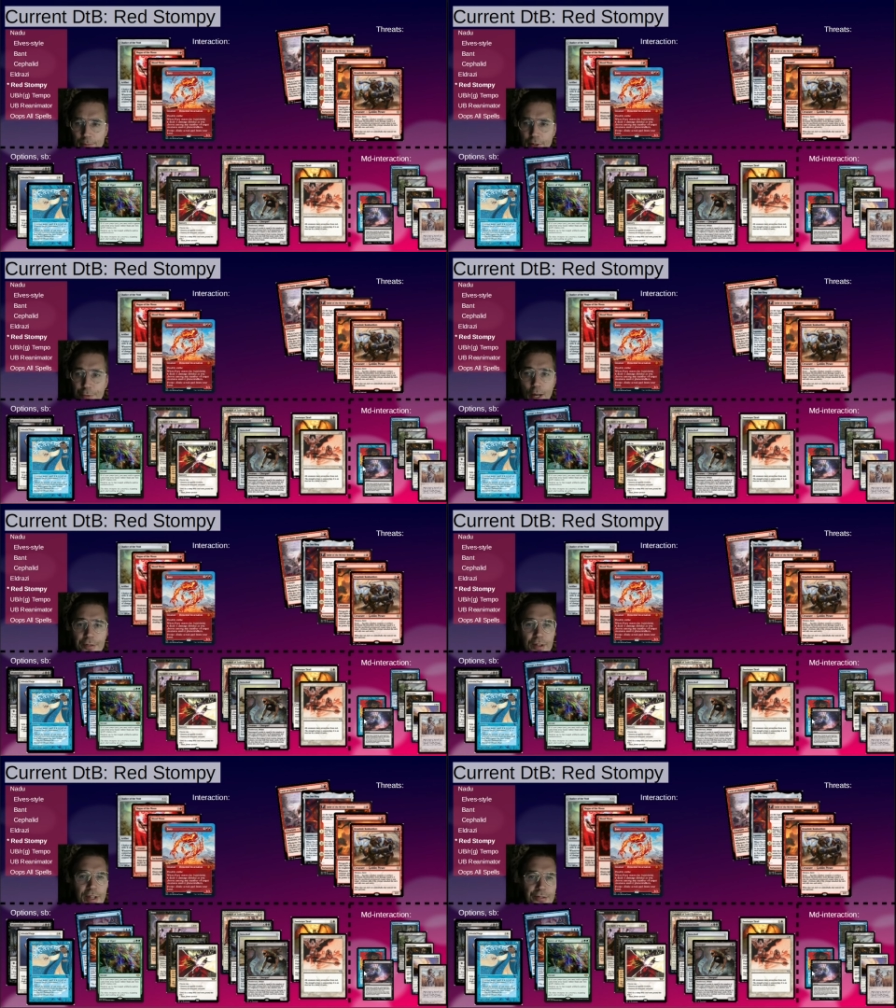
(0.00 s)
If you have
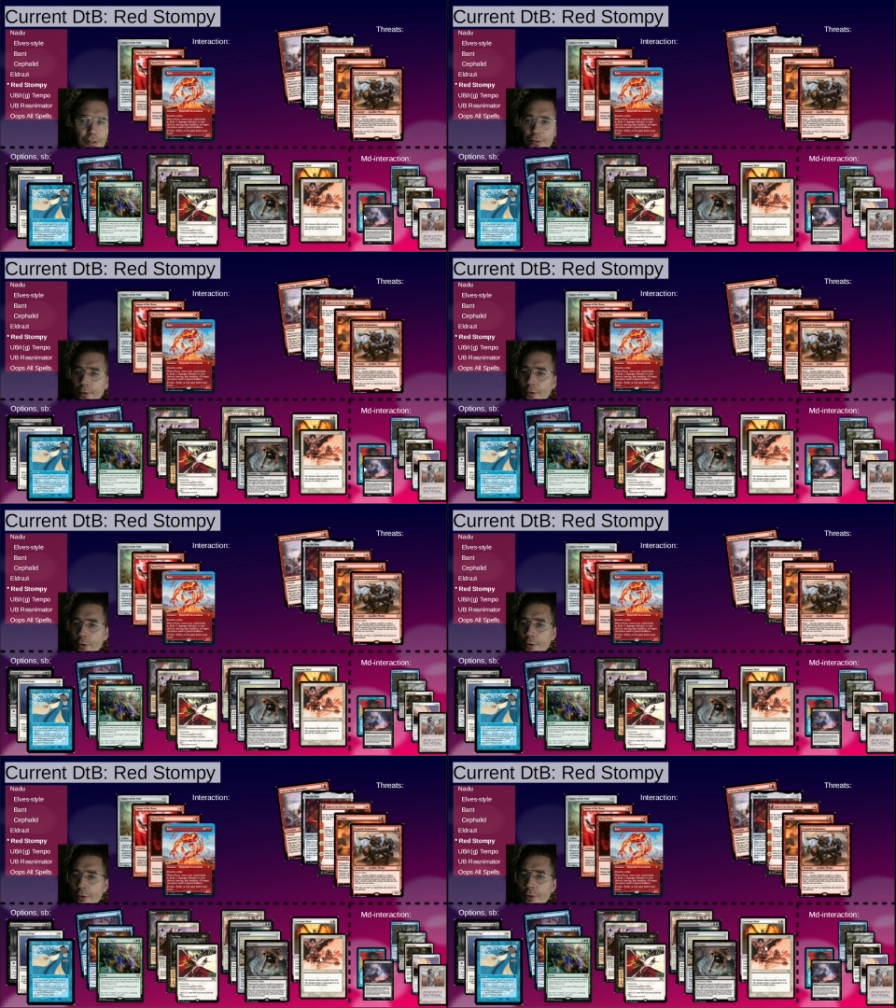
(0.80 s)
suggestions
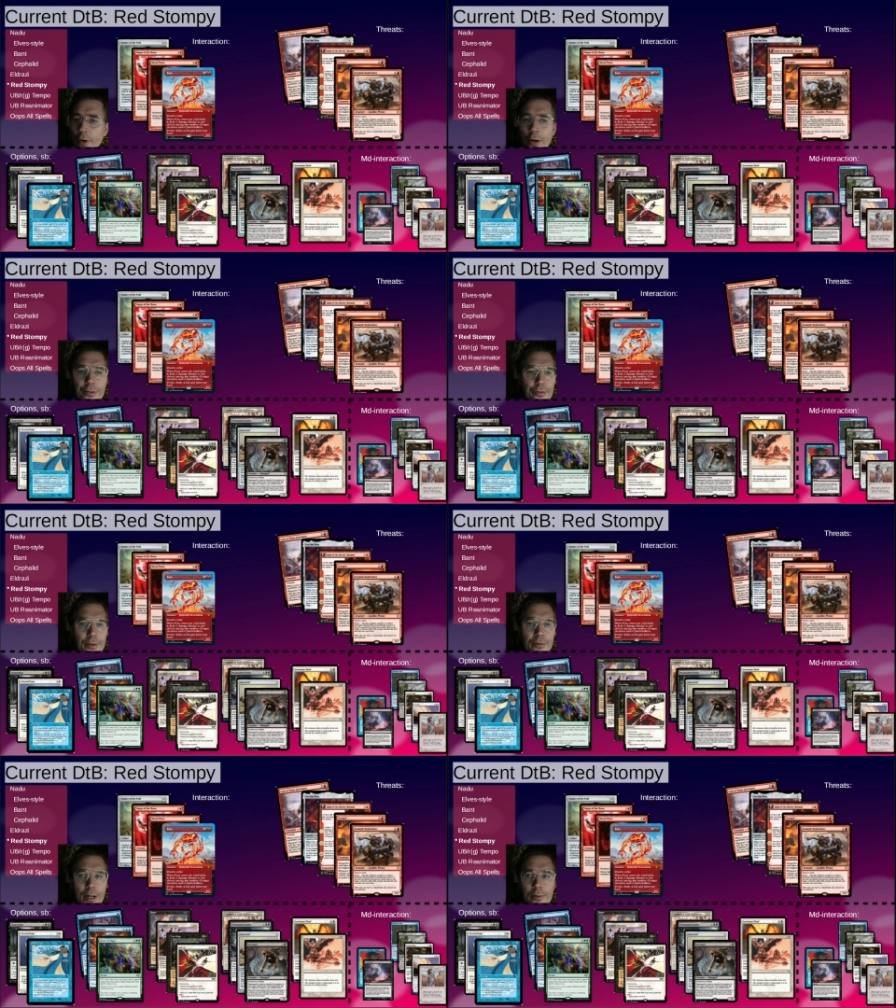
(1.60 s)
on good cards to
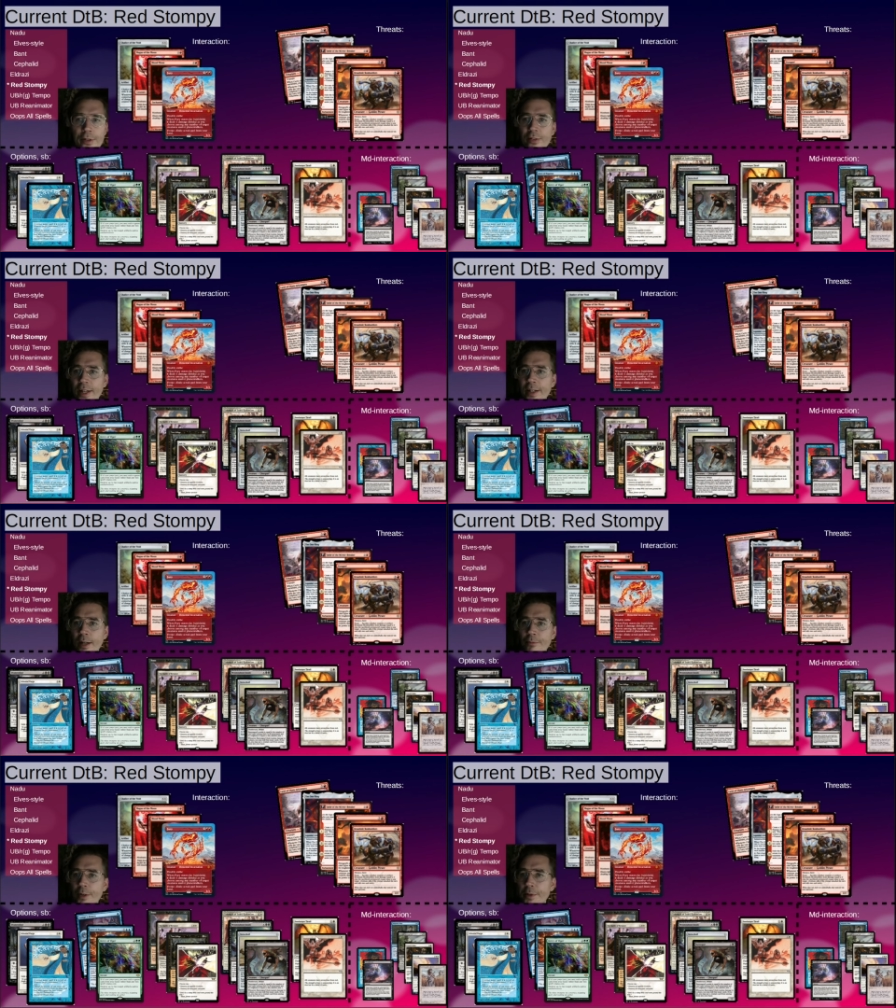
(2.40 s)
interact with this deck,
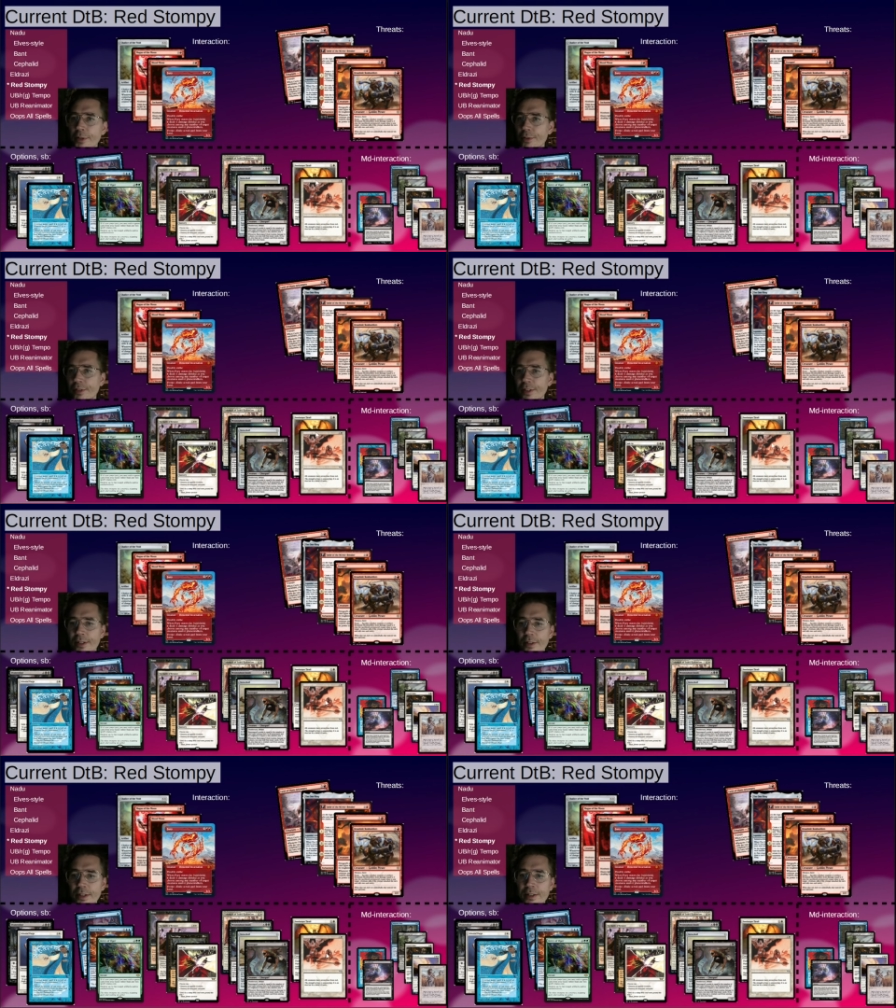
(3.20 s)
I'm very interested
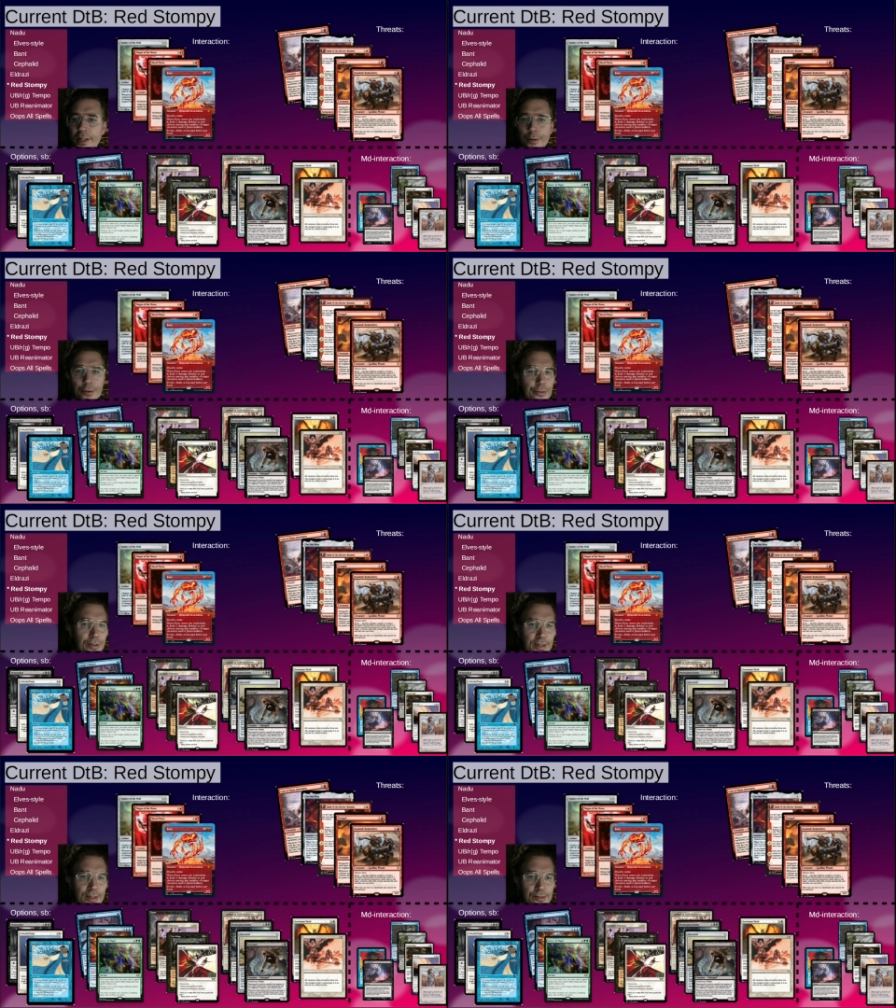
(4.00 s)
in hearing your
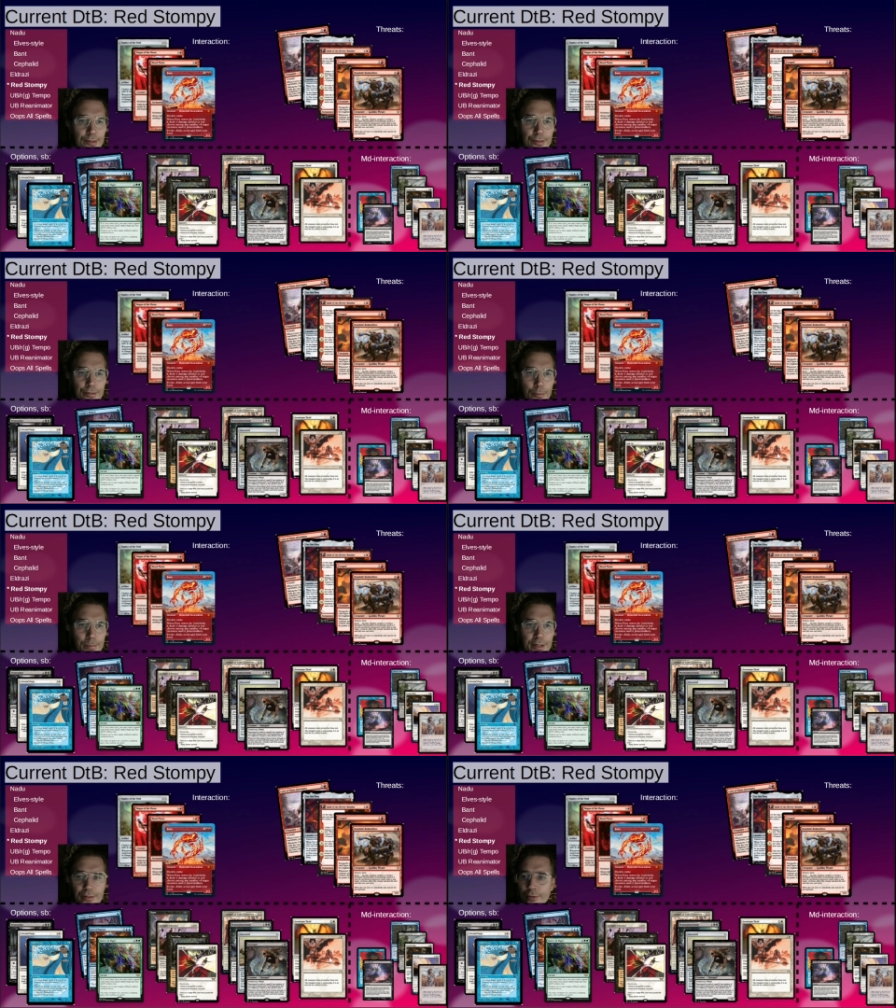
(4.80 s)
suggestions, so
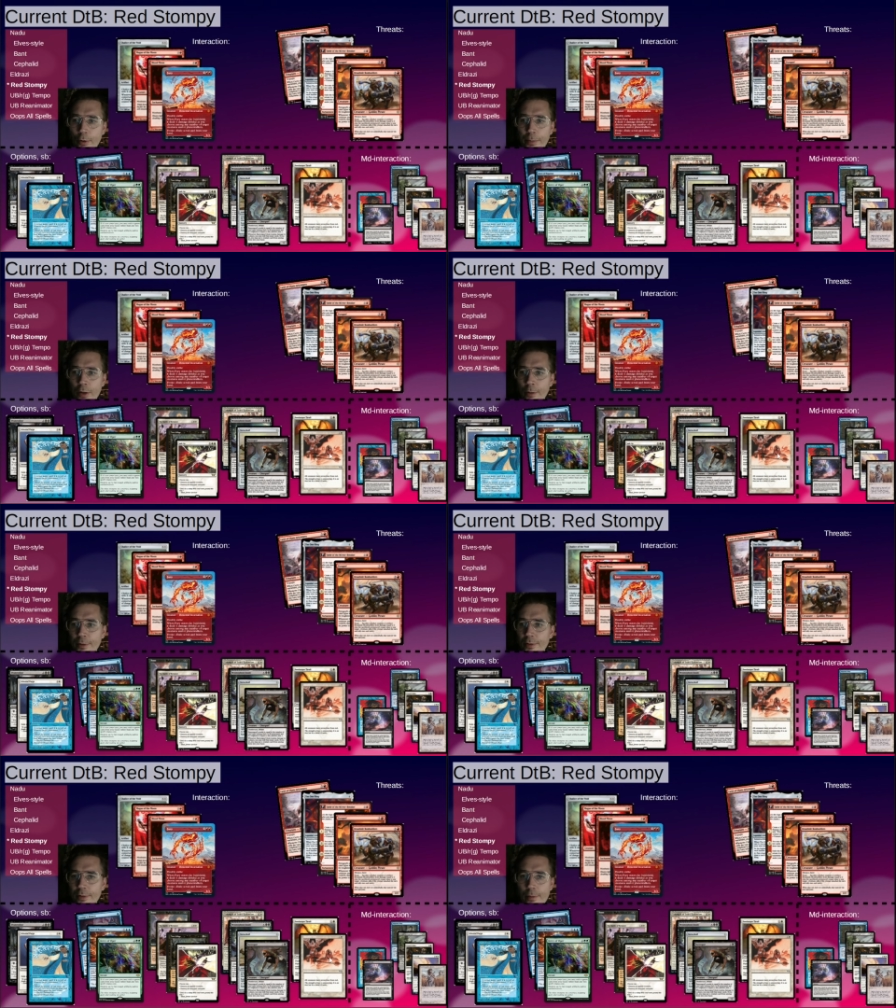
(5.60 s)
please drop a comment.